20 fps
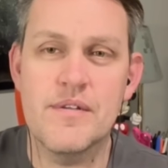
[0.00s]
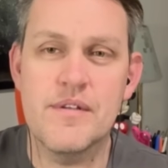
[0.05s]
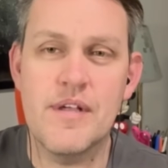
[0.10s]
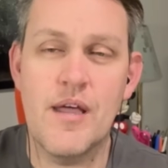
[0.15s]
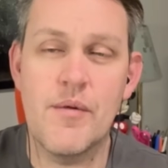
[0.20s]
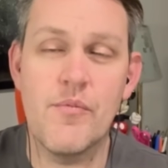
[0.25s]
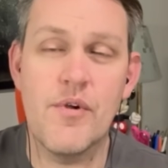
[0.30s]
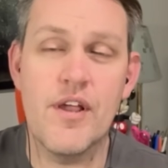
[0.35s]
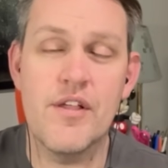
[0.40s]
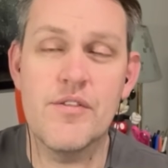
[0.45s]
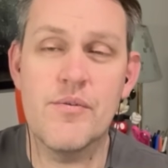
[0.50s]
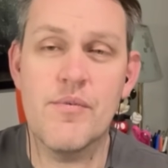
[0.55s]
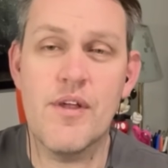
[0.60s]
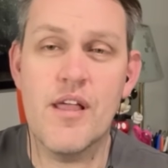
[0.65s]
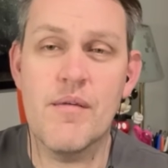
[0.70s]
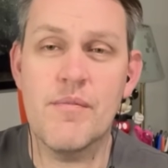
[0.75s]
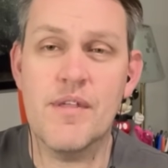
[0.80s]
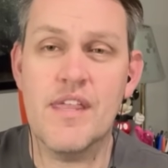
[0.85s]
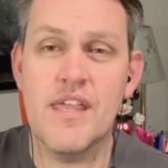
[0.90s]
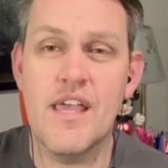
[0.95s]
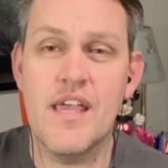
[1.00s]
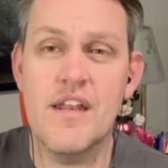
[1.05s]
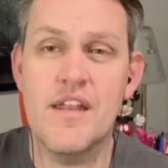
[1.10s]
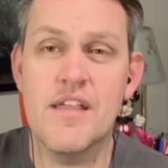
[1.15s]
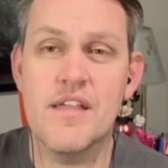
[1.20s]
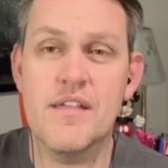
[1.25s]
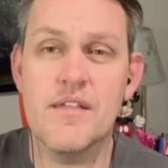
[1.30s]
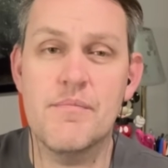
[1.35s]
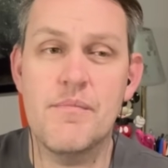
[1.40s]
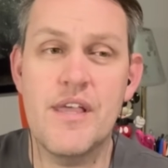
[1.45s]
I'm Ryan the Ride
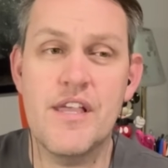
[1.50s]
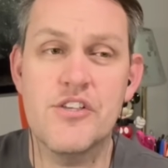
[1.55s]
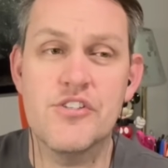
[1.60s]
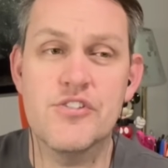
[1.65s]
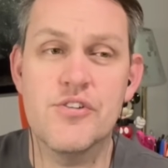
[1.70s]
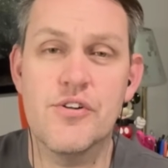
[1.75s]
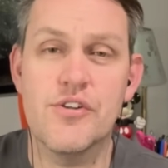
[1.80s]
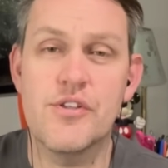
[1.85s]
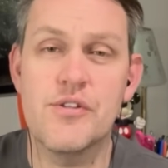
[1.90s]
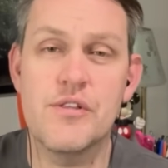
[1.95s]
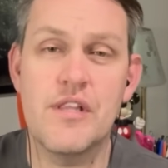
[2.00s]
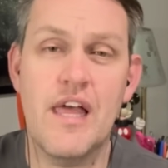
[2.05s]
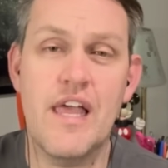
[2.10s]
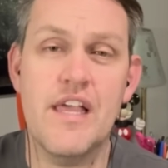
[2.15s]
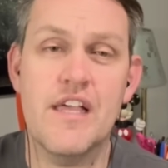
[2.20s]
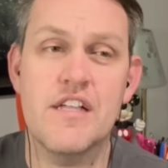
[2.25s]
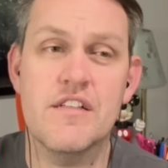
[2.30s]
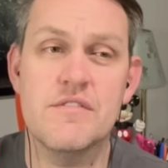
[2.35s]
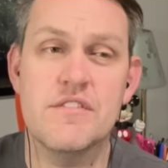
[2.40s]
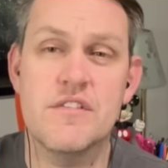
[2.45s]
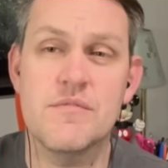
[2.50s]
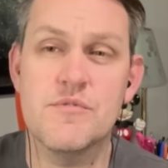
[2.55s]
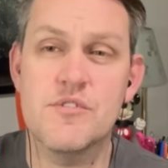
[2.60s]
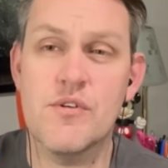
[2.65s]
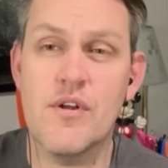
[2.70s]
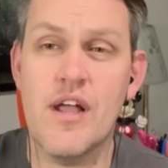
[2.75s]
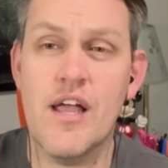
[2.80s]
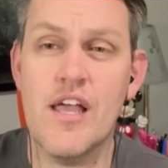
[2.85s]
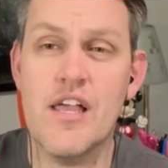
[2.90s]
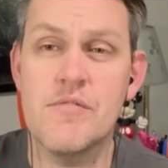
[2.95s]
Mechanic. Make sure you like and
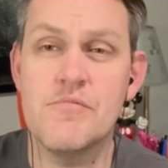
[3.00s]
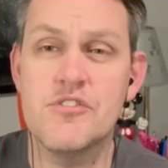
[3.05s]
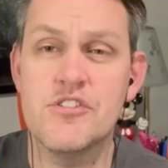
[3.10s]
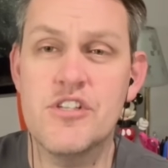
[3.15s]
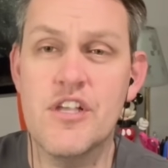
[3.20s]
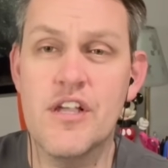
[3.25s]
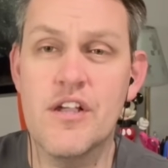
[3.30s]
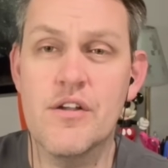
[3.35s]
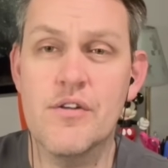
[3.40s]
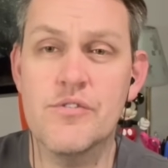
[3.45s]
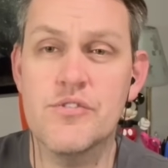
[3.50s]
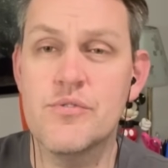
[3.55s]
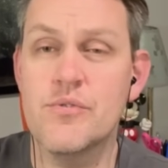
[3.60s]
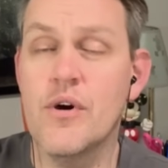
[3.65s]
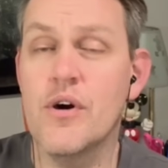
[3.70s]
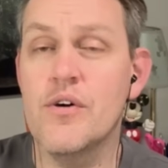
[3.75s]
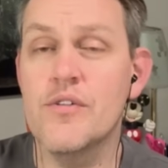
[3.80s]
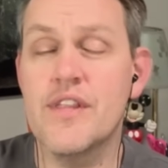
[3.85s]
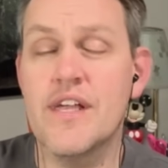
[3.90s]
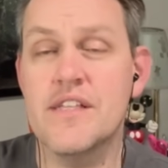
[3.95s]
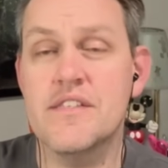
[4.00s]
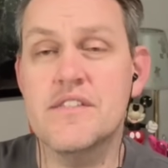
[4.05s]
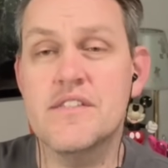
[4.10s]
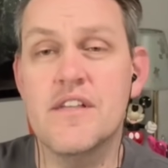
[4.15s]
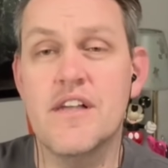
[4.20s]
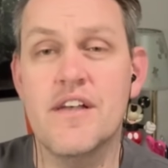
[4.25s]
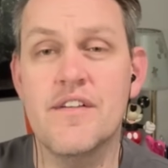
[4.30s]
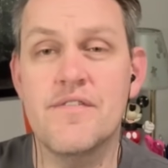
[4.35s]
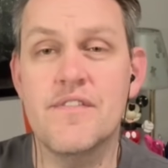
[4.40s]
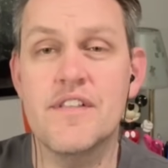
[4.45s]
subscribe, share, do all that
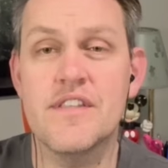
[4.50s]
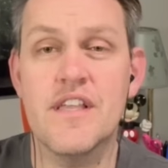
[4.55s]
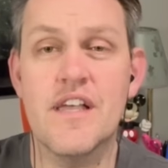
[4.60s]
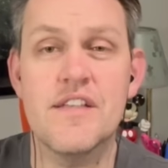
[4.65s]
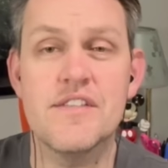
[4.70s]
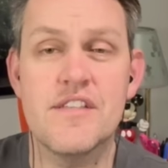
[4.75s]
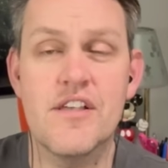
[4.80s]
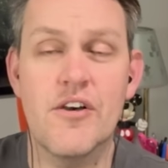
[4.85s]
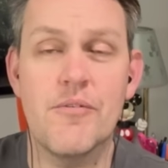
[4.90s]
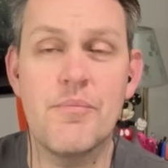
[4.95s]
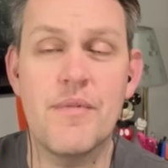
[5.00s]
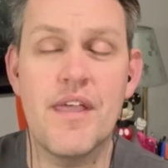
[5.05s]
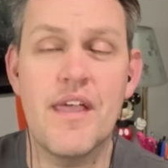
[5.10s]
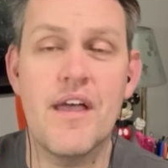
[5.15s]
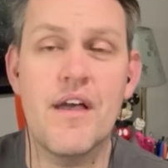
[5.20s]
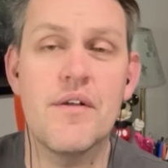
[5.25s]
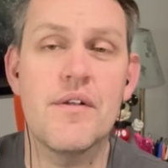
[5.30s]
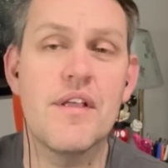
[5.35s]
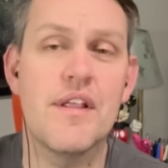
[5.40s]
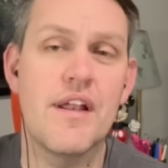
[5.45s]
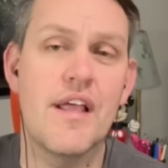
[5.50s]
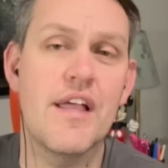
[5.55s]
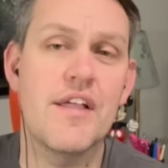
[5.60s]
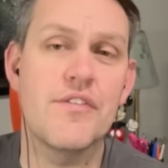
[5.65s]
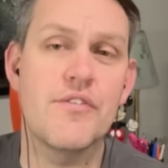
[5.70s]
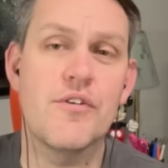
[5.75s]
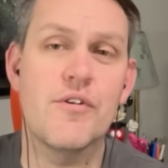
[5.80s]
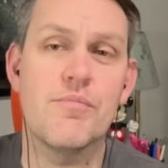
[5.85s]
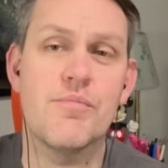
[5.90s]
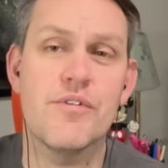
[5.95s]
stuff. It does help me out and I
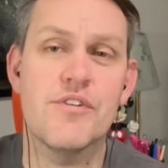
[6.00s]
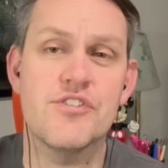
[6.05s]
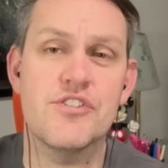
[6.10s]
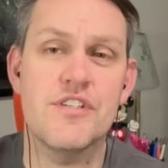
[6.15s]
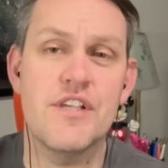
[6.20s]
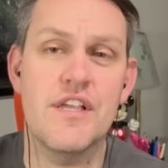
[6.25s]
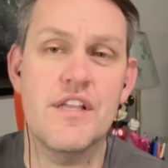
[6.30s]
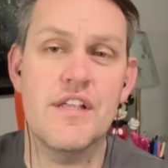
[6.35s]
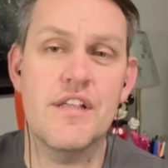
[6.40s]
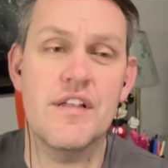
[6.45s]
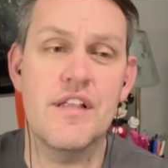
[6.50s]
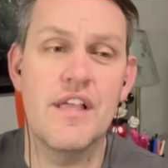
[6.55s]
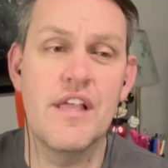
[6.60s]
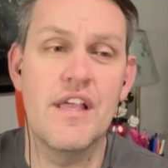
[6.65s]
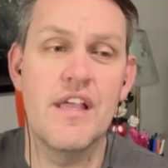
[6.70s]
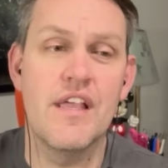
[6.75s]
do appreciate it.